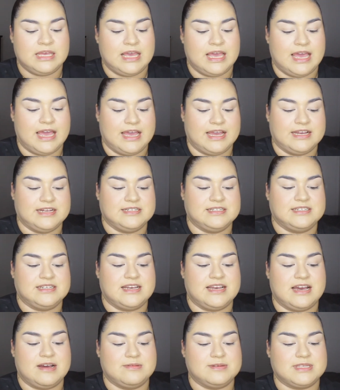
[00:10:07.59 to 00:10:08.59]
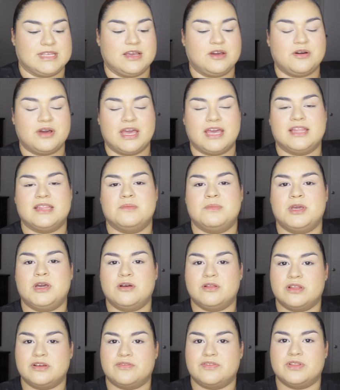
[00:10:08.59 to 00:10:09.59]
and I was like, okay, let me go
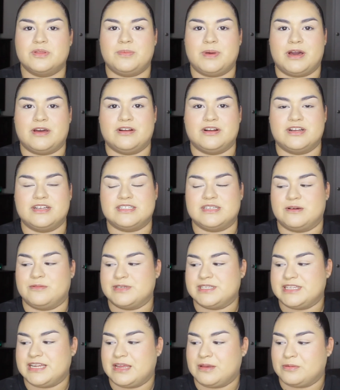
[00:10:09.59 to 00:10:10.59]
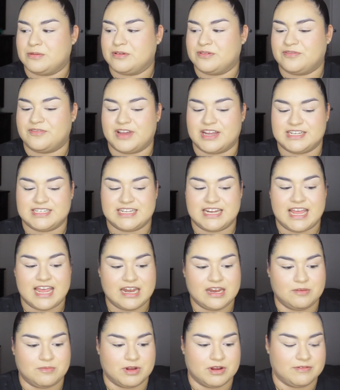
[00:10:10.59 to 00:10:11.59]
look for the powder because I wasn't able to find it
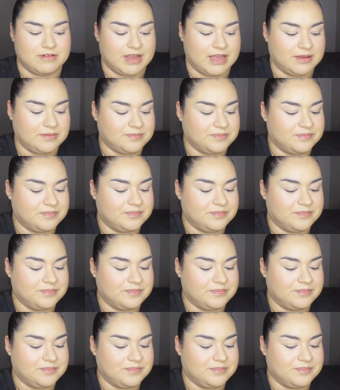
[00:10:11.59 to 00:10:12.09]
anywhere, right?